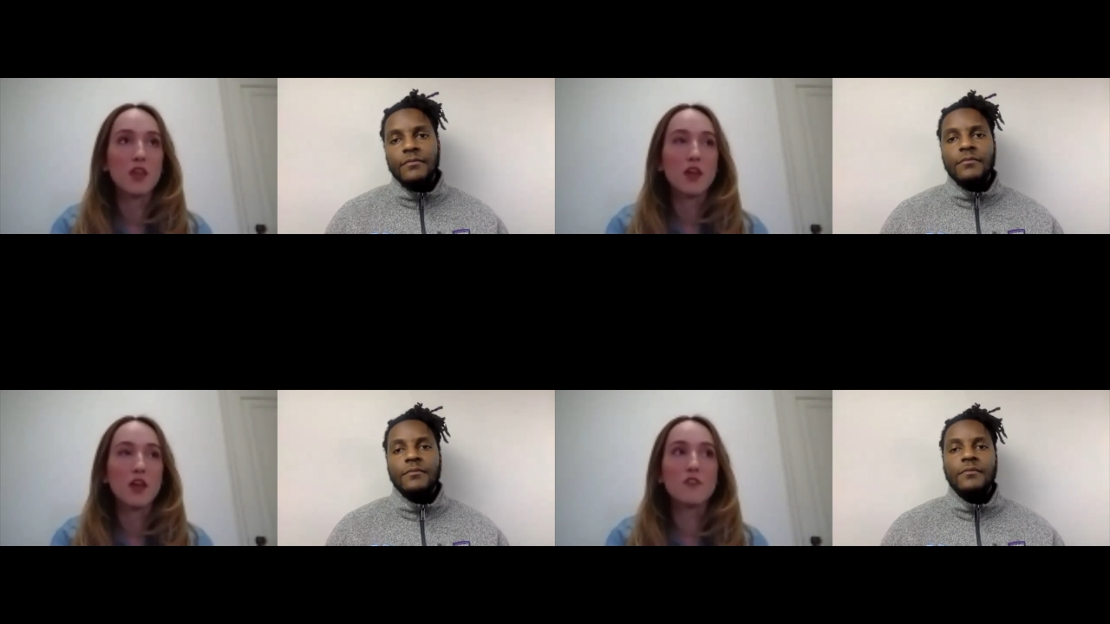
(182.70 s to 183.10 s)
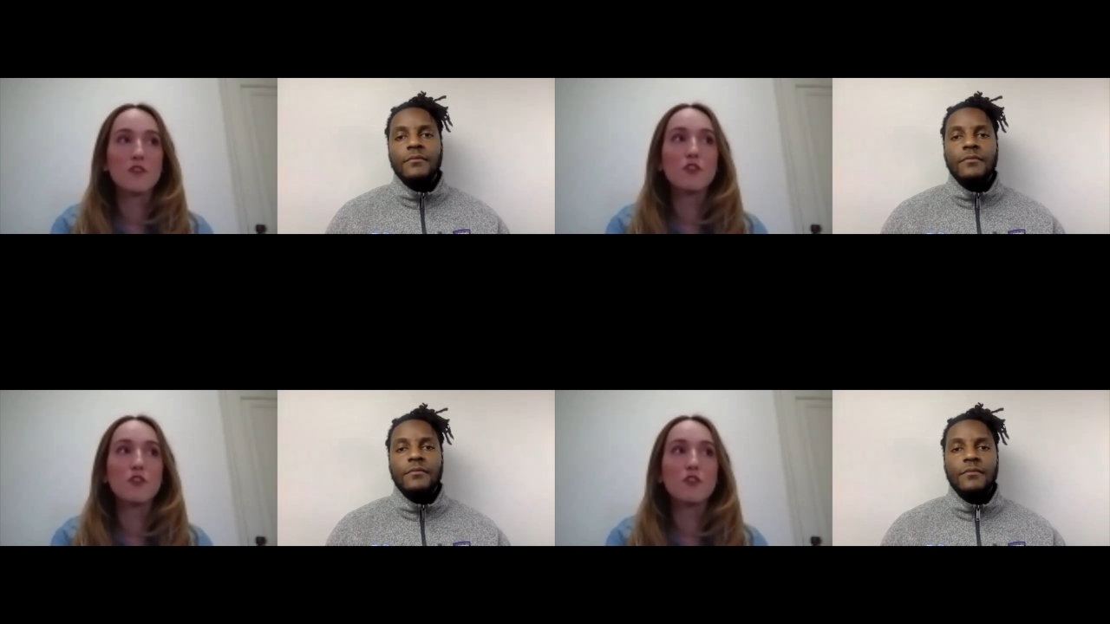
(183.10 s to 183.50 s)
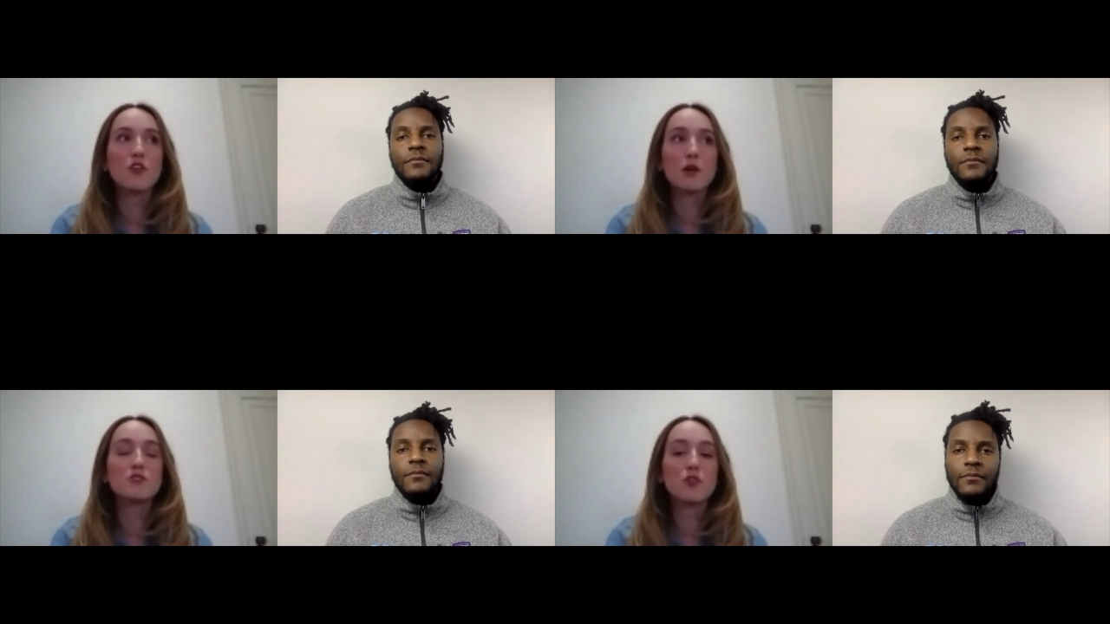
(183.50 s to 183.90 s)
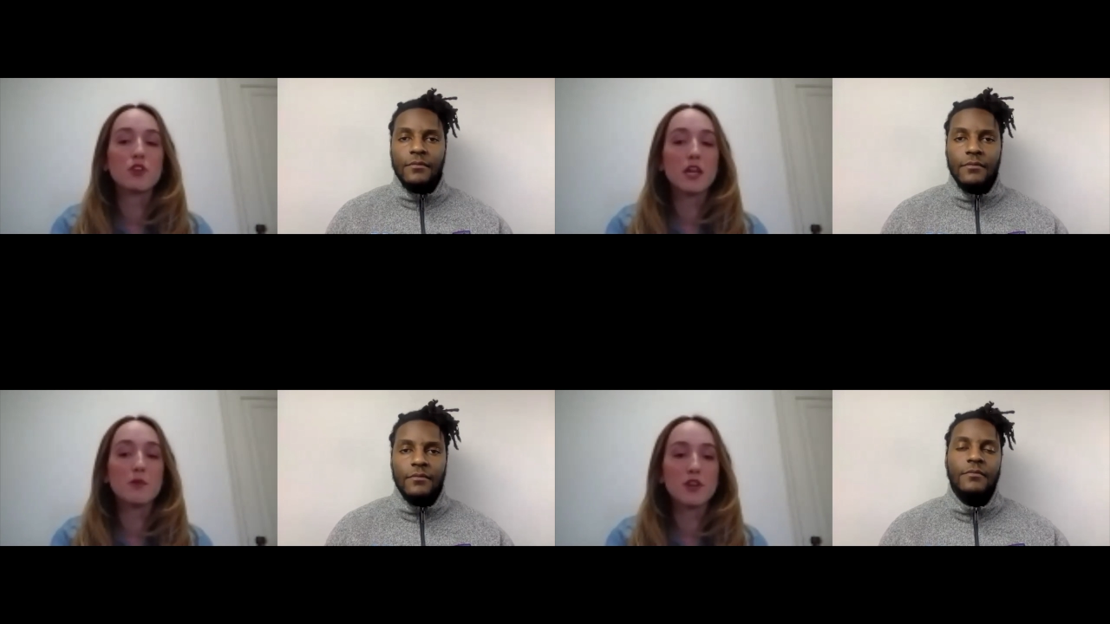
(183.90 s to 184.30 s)
Speaker 1: and I feel like I was really able to
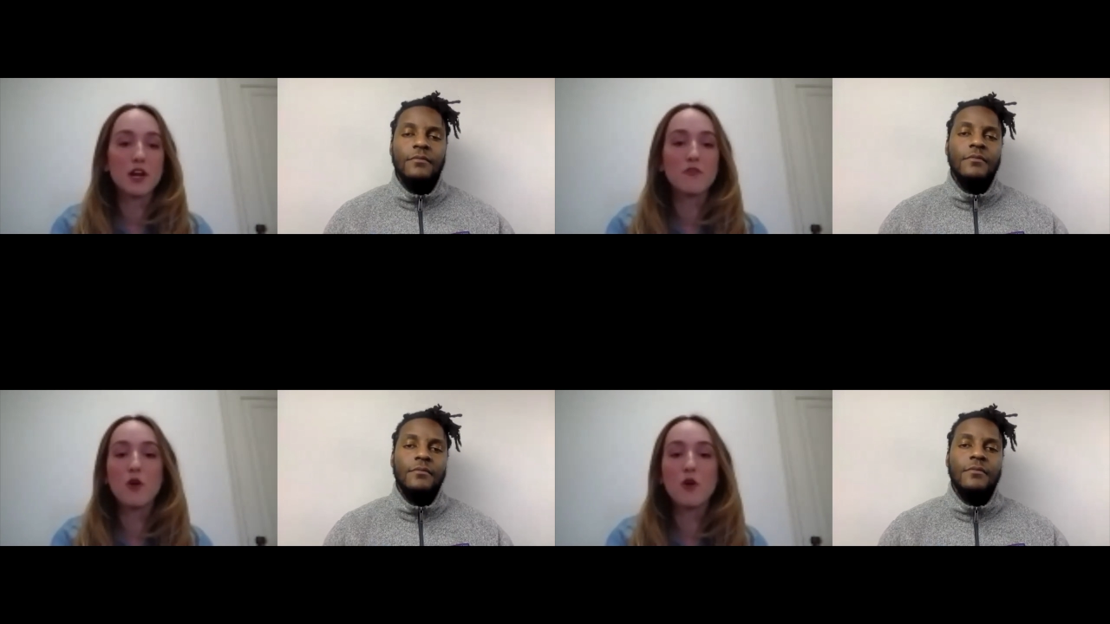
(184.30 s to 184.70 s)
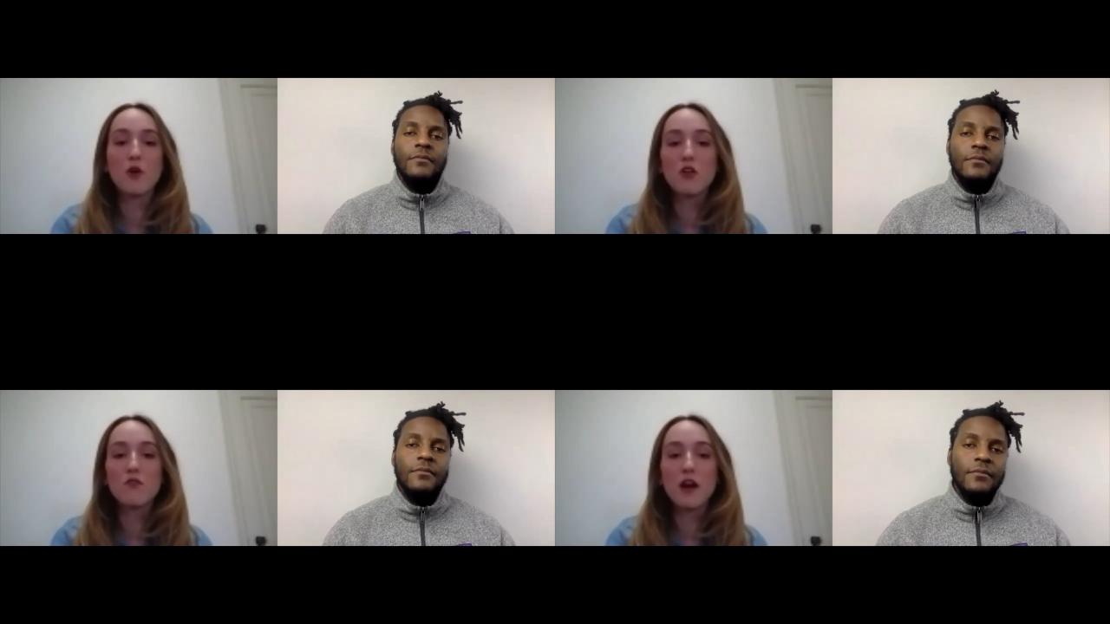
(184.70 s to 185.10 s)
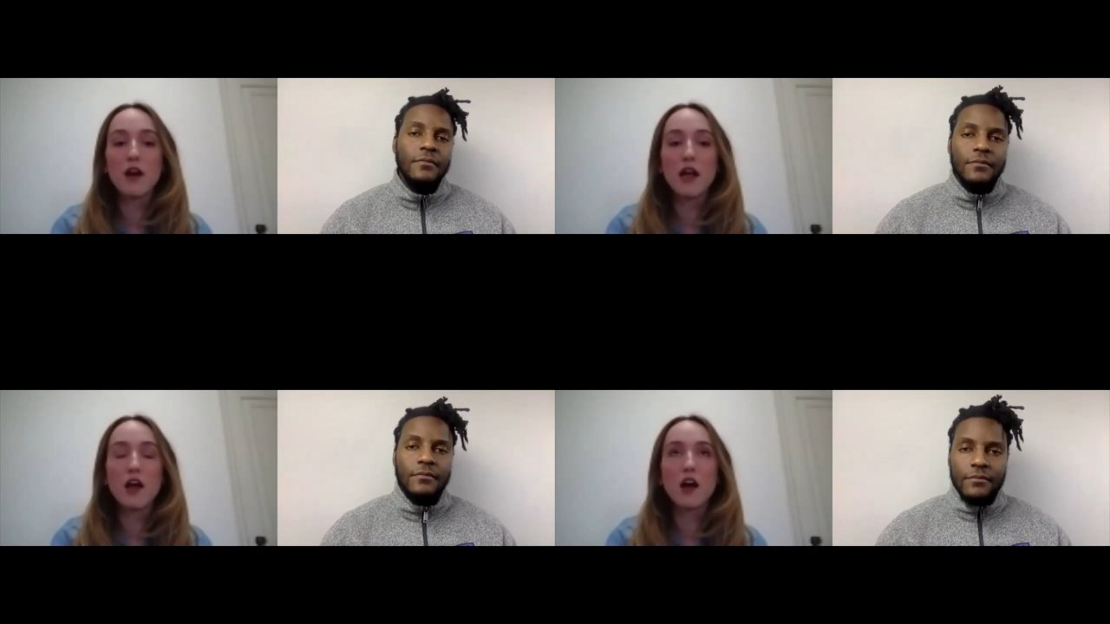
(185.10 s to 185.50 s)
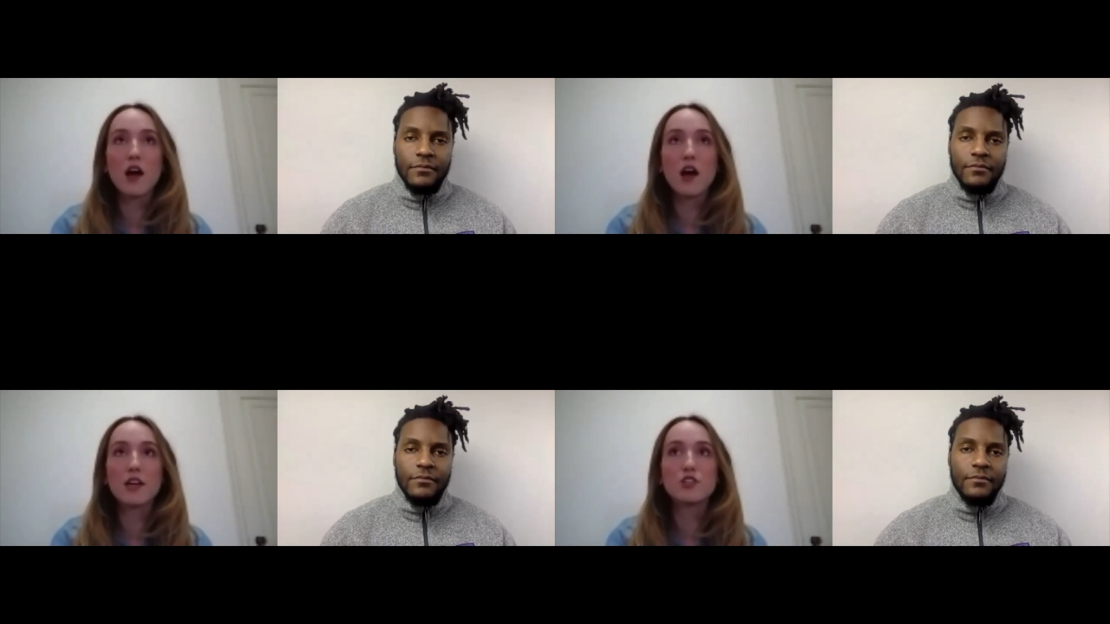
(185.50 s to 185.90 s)
kind of focus on all of that.
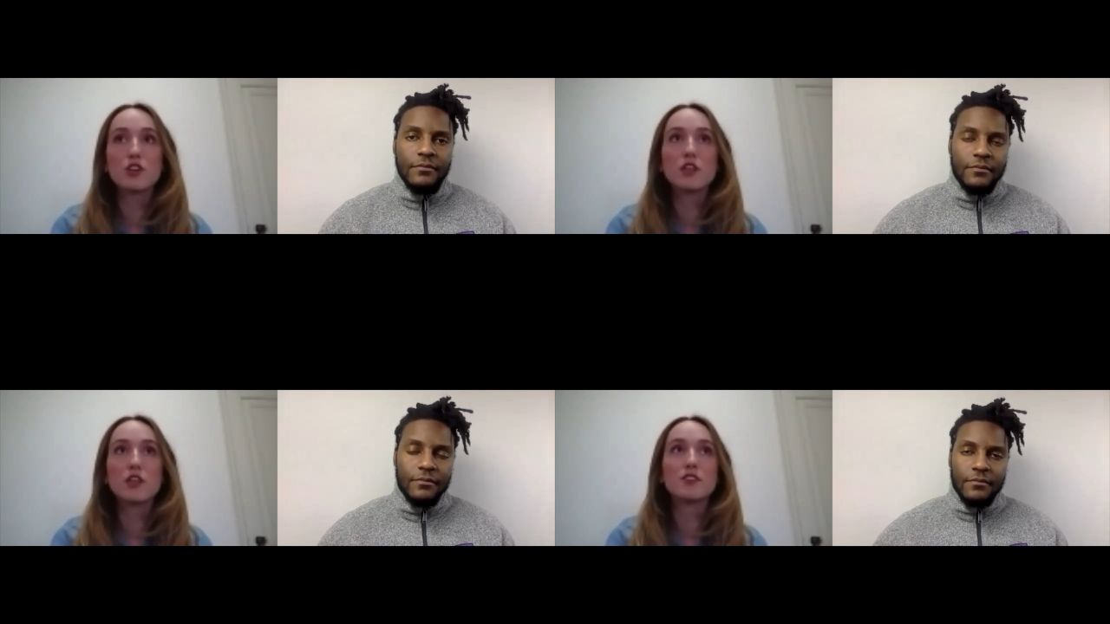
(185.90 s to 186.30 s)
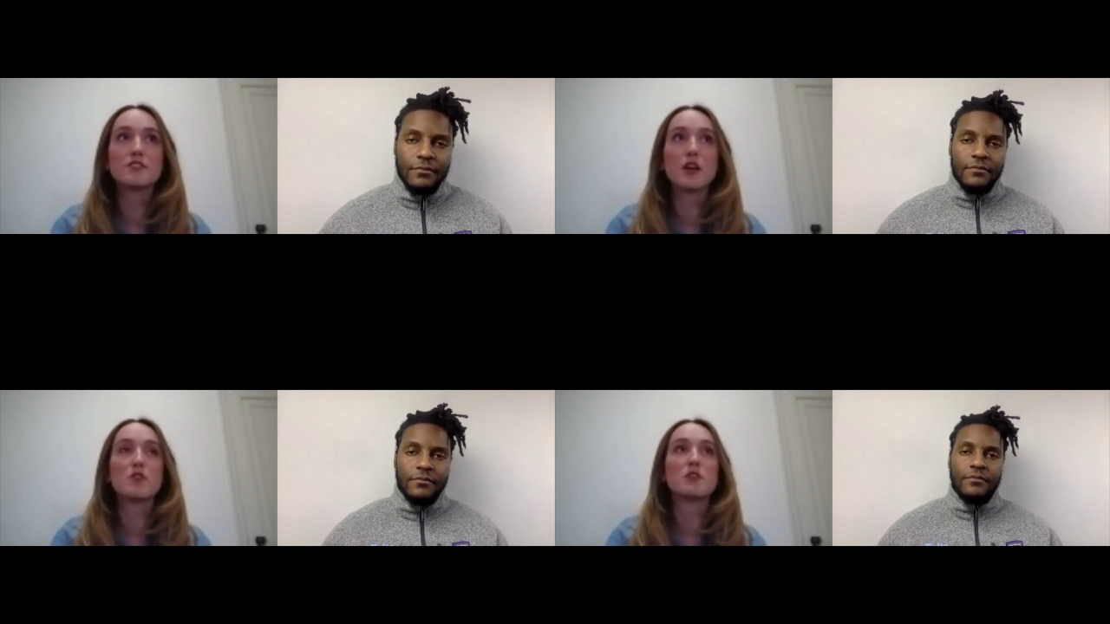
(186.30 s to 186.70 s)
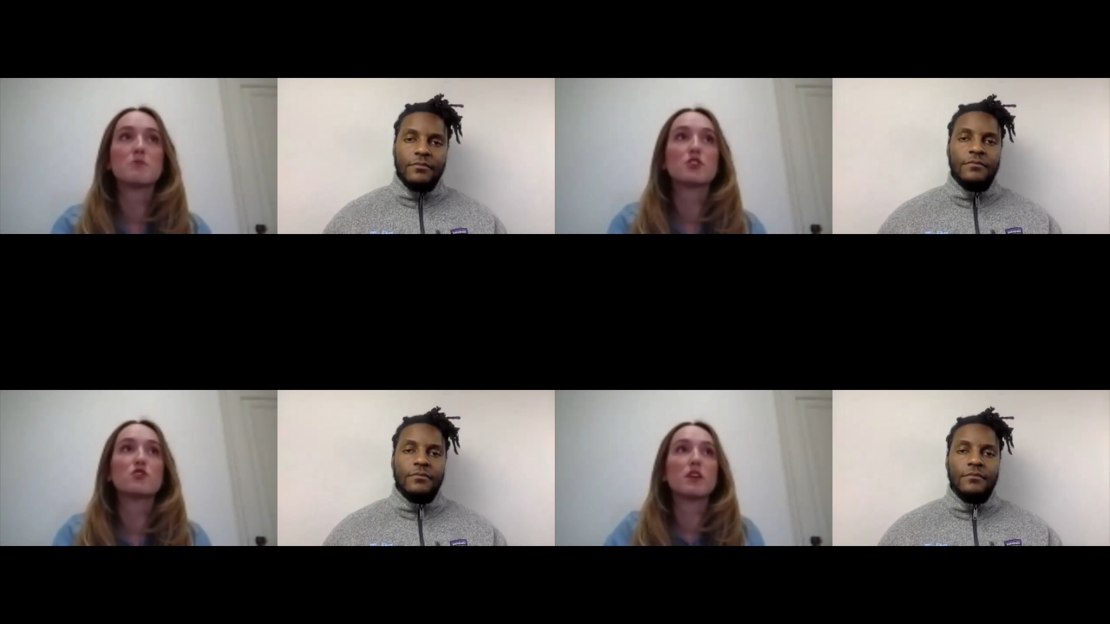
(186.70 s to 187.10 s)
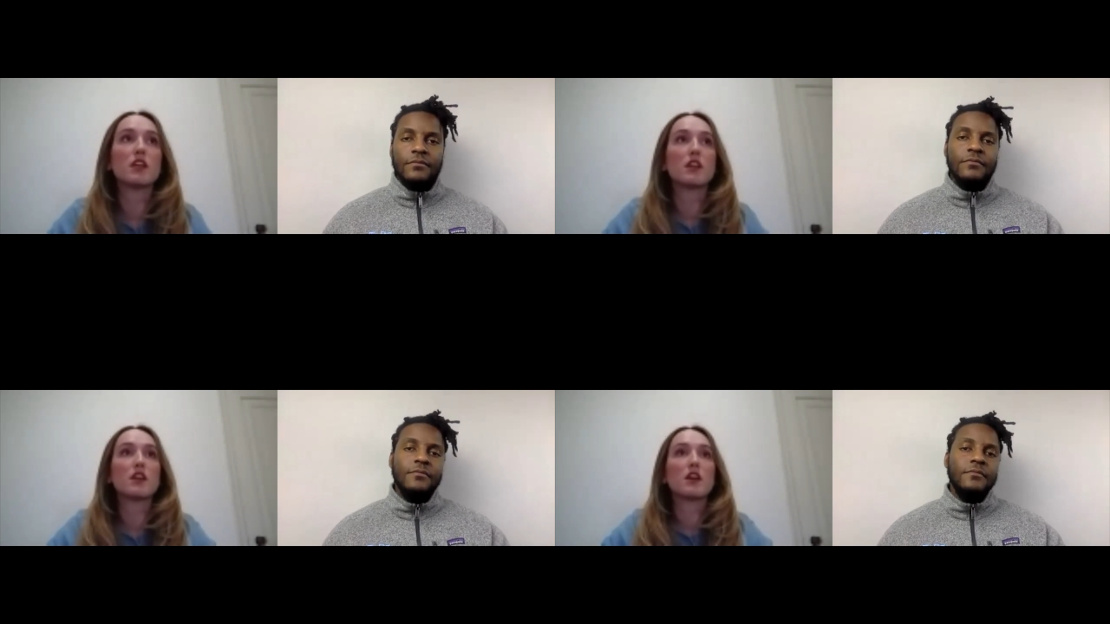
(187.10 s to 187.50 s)
I took it this summer in between